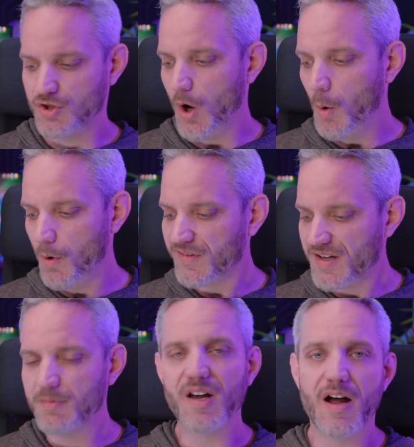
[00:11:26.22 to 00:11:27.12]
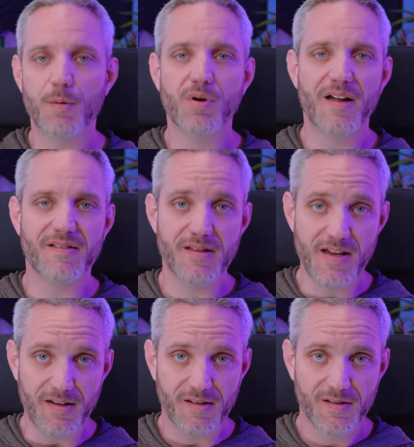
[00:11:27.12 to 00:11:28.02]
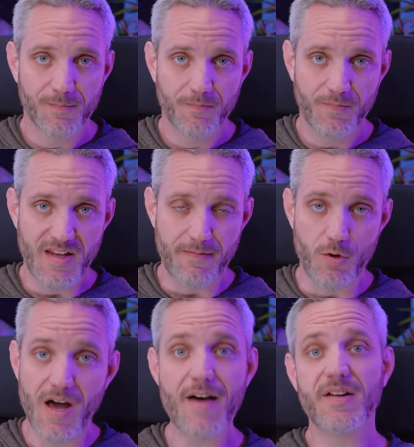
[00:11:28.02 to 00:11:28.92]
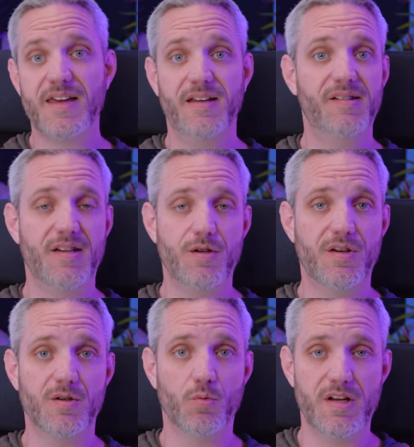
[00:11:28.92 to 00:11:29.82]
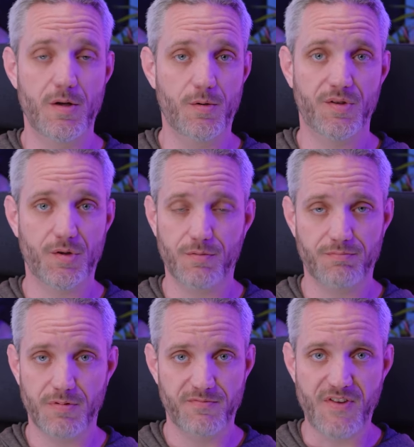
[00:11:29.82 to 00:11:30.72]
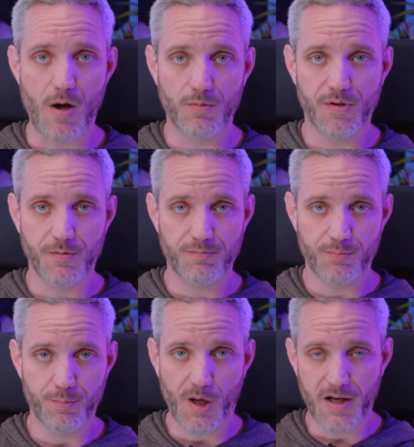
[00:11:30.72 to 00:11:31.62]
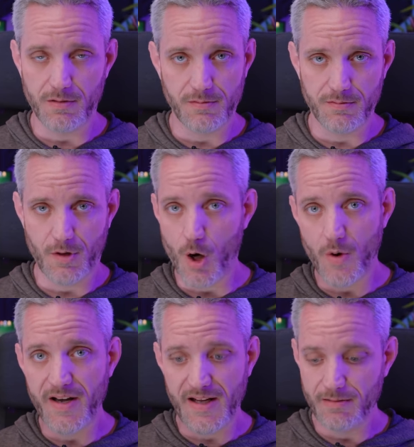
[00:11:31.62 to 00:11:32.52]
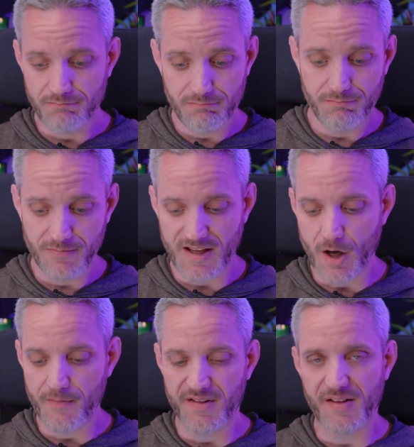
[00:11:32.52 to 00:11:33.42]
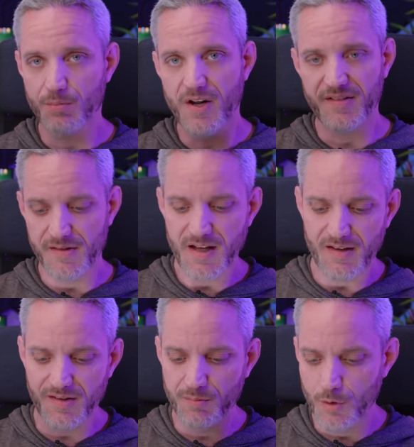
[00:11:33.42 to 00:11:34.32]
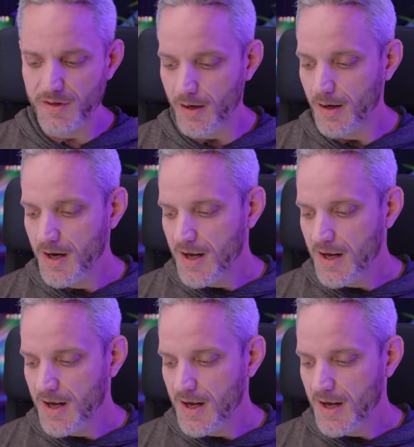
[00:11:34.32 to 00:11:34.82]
almost the entire price of the case. If you have a case that you can reuse or found or bought already, then obviously the price of the case is moot here.